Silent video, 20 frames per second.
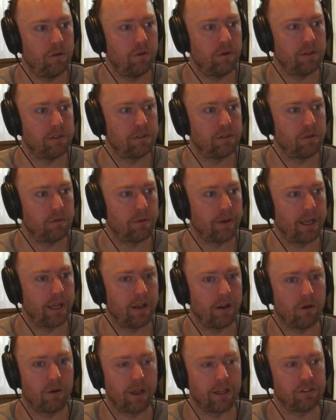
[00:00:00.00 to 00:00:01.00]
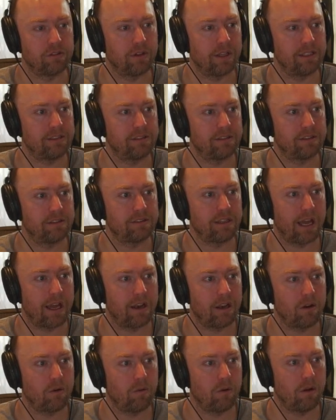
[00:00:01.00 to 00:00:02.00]
and see what we get. Okay, so that's the
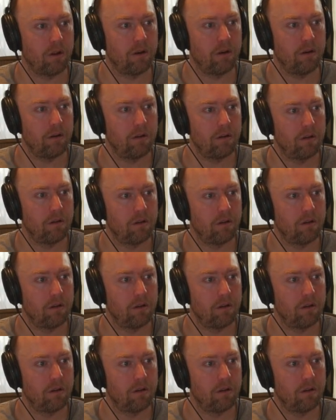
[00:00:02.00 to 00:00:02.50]
static one.